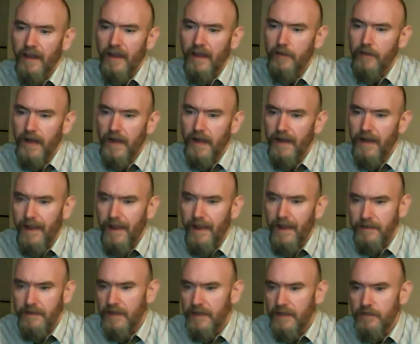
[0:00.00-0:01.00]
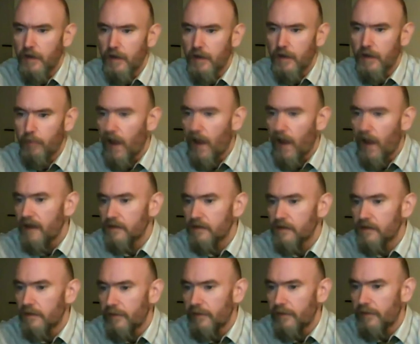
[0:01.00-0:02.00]
an in-house H&R Block
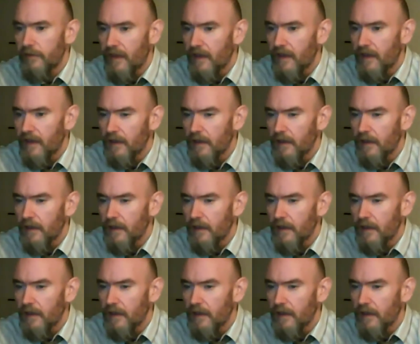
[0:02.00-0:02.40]
sort of a thing.